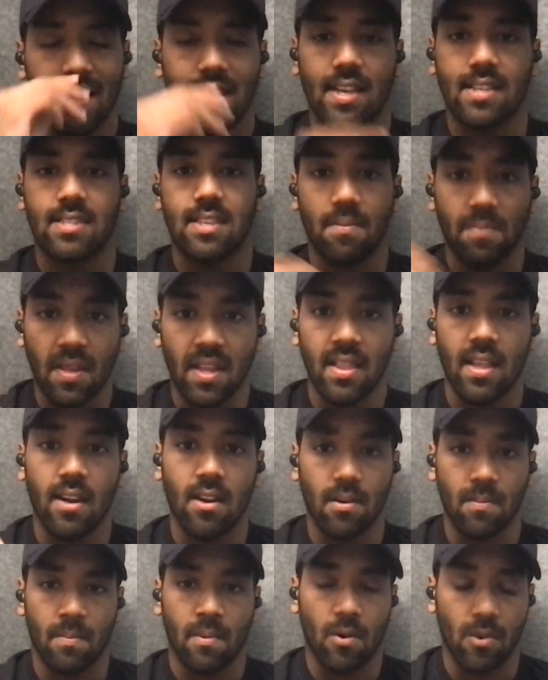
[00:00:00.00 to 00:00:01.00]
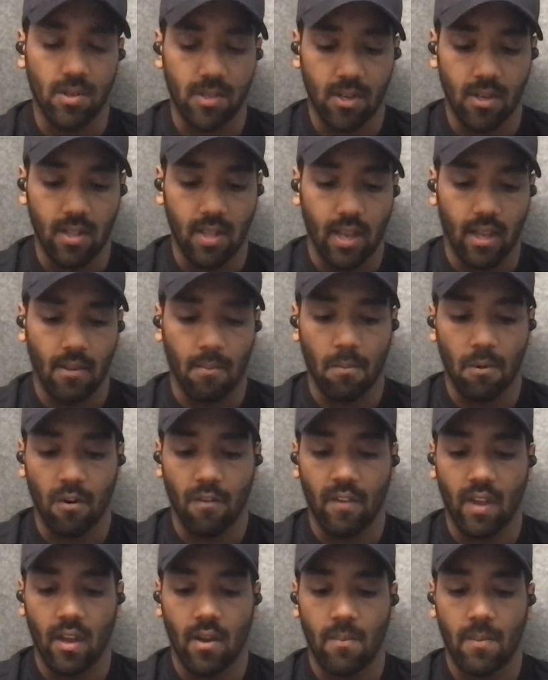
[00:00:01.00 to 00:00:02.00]
that's something that I'm also like
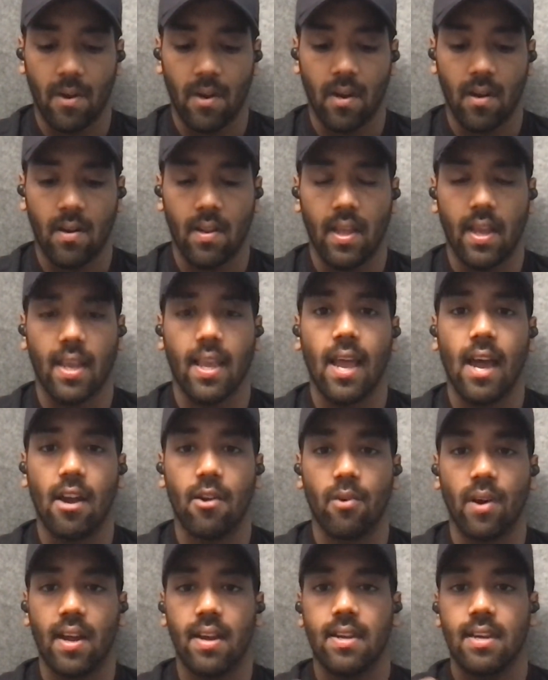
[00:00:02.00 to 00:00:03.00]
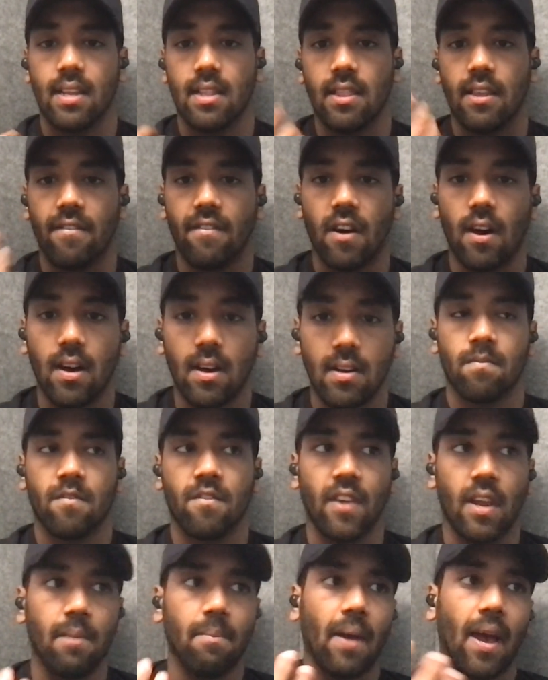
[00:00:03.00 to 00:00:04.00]
improving upon. Like how do I deliver
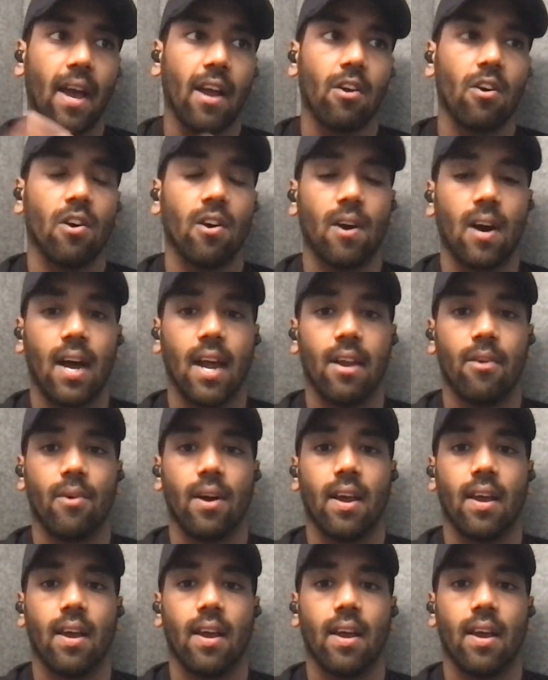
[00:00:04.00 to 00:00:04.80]
feedback, or how